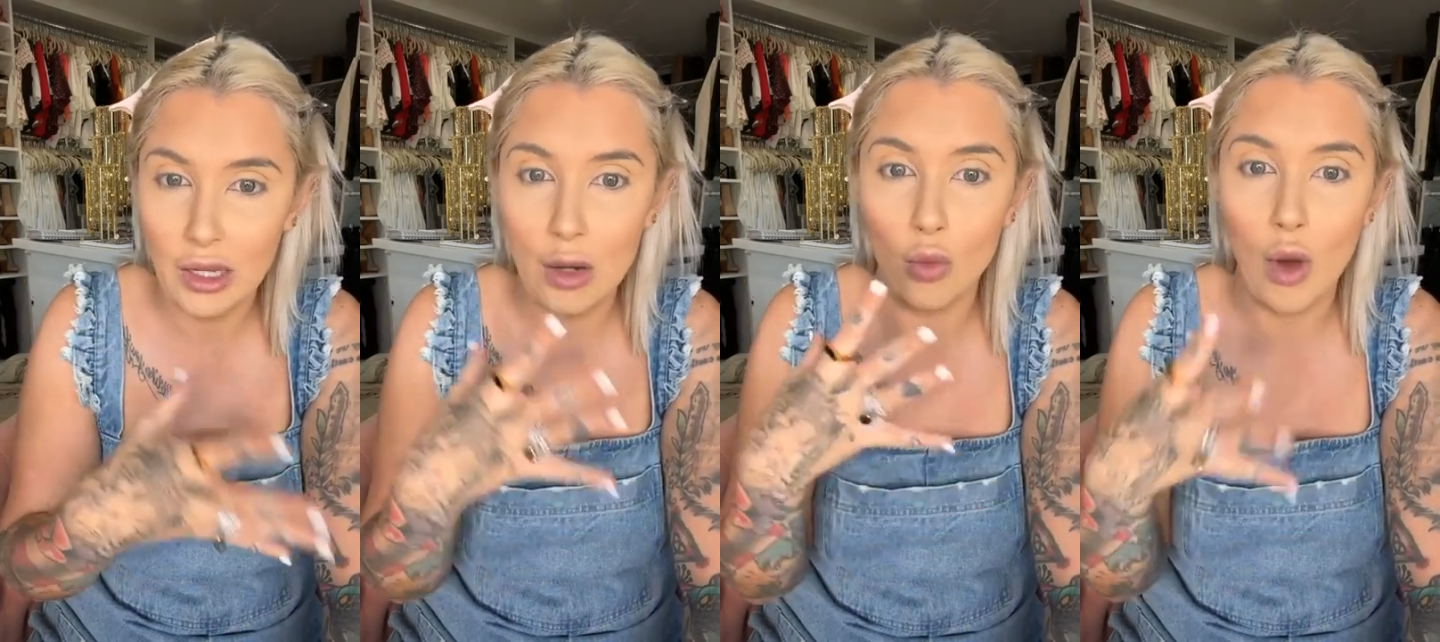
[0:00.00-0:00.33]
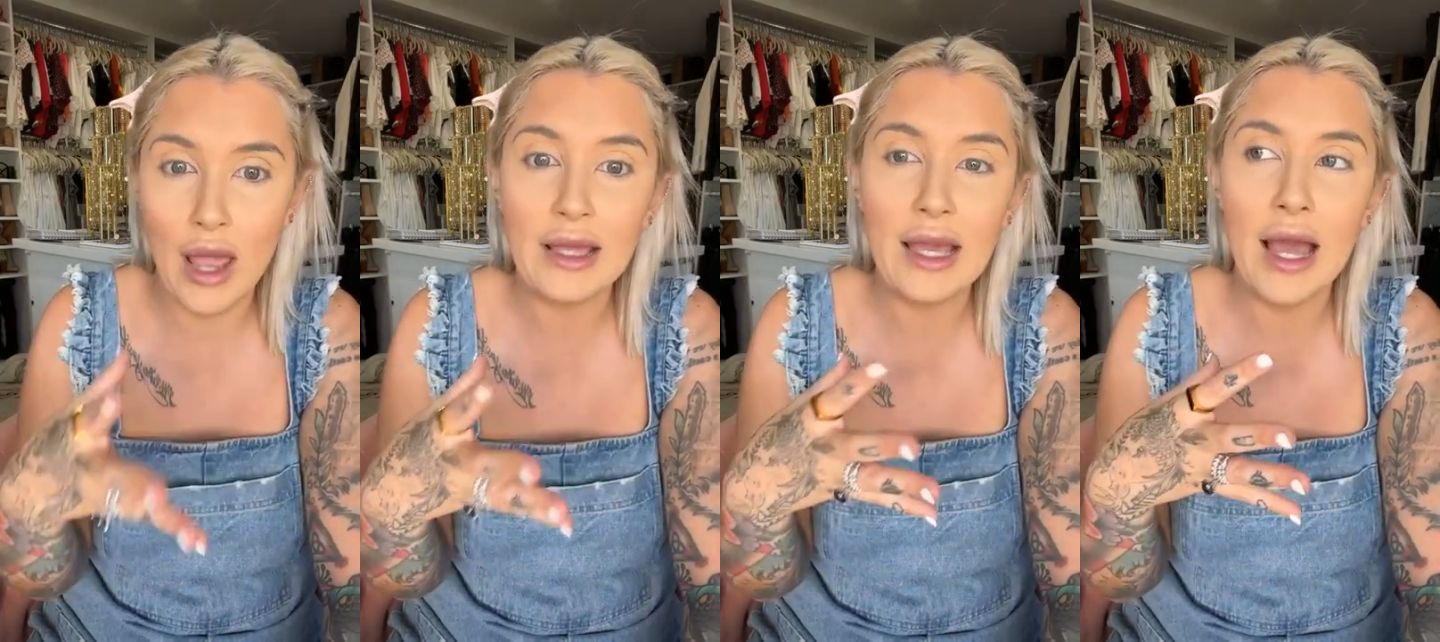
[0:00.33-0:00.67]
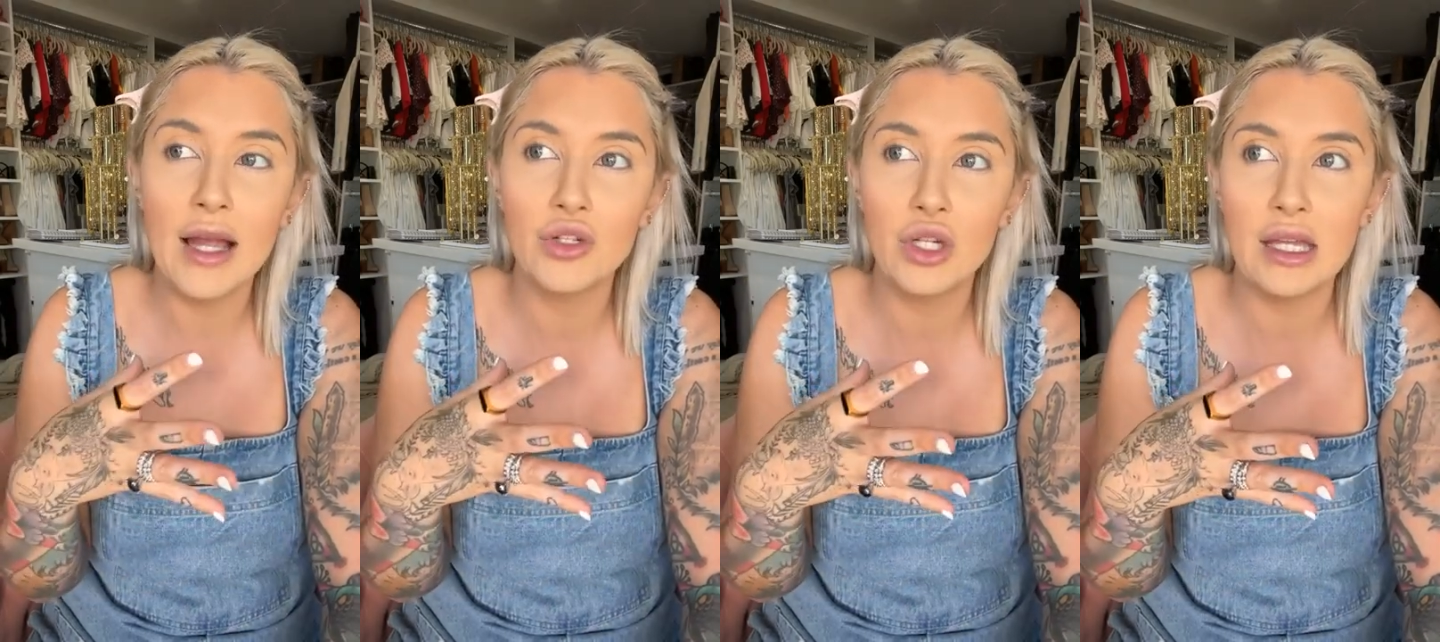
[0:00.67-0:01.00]
And Y
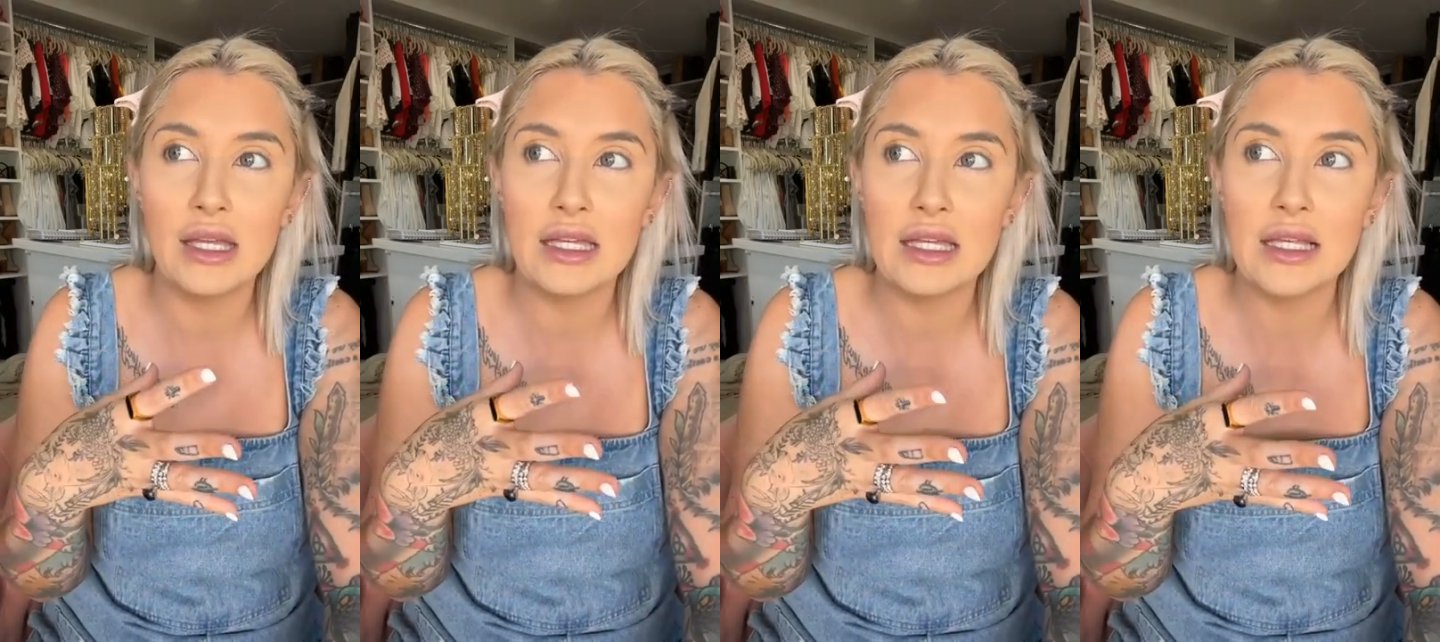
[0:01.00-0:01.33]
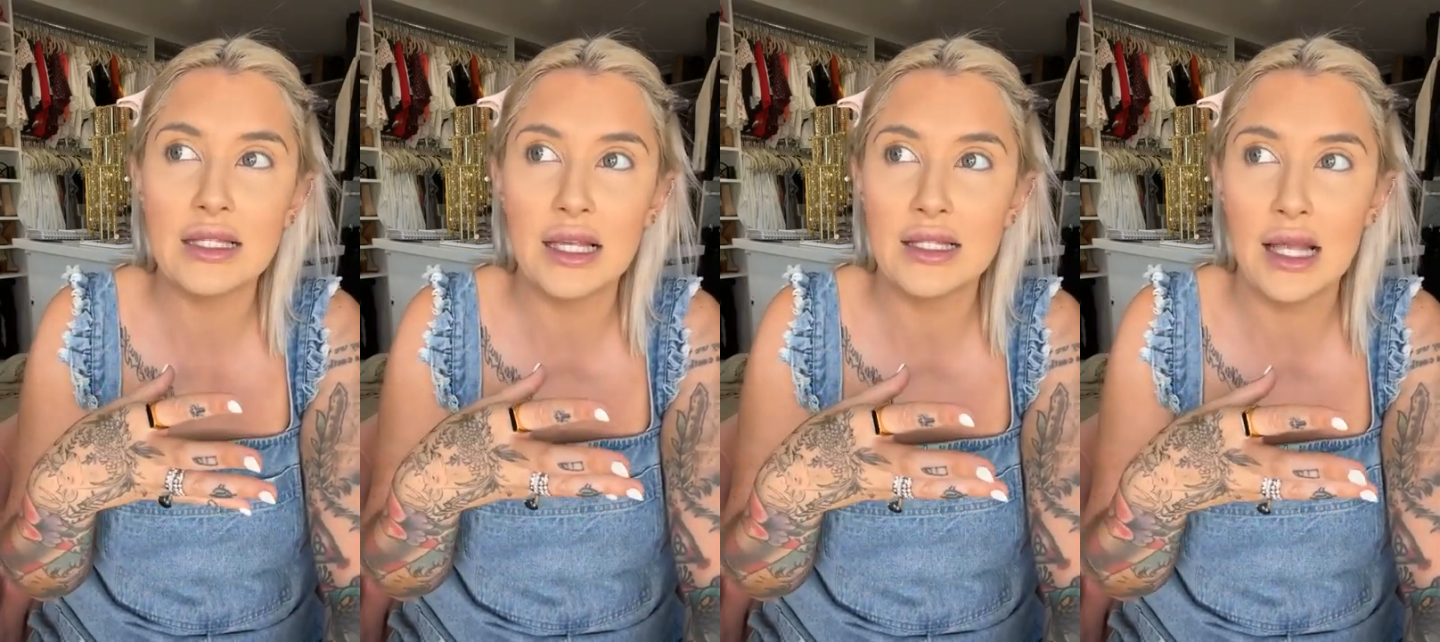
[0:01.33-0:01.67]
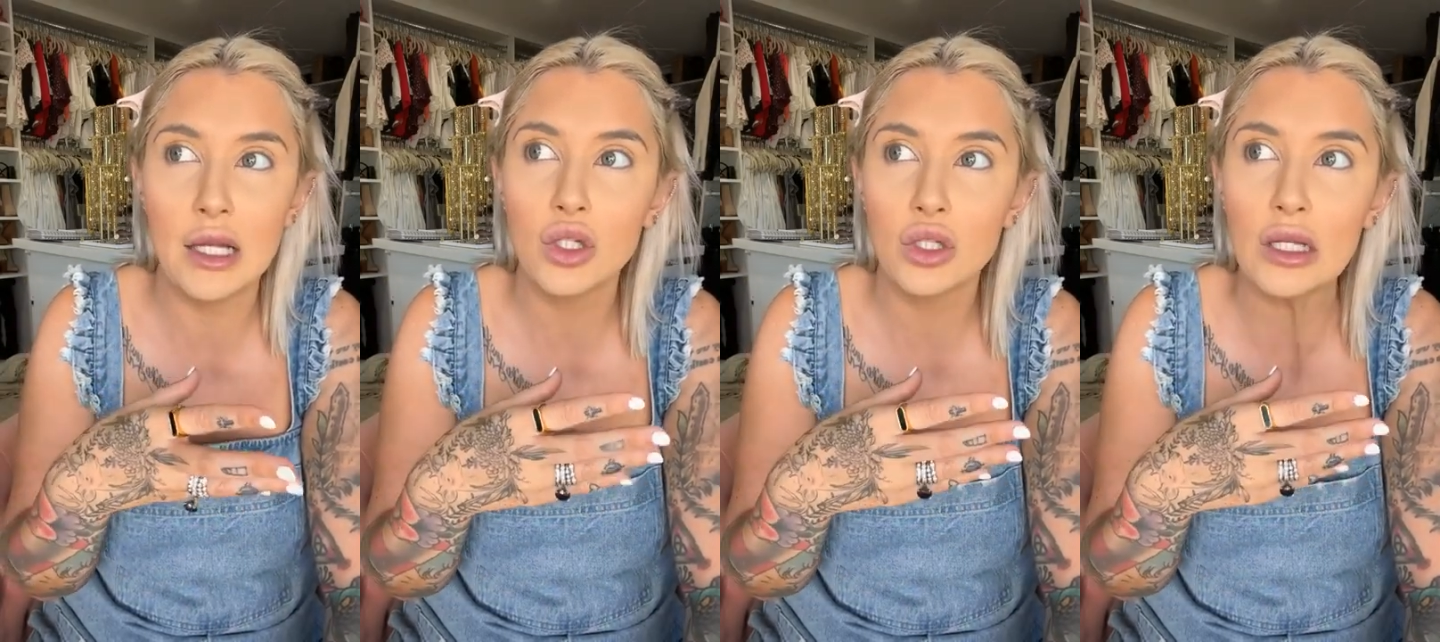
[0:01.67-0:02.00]
Cash is
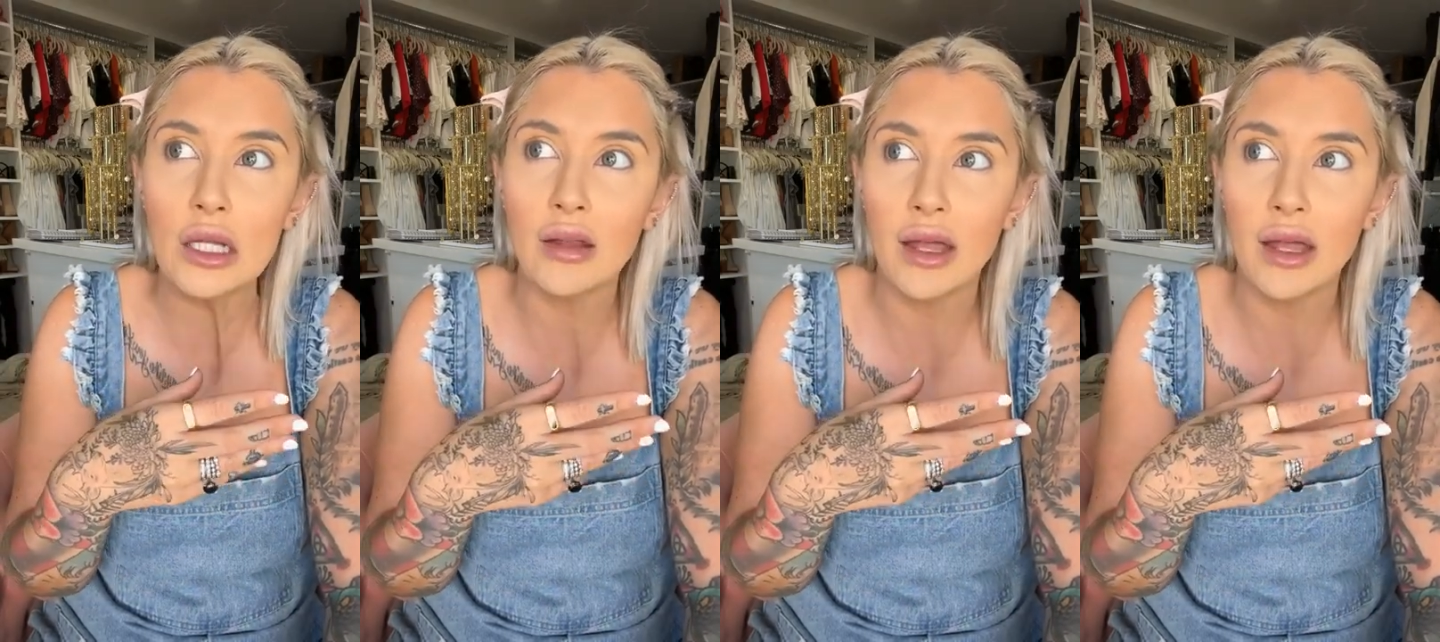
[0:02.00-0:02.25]
essentially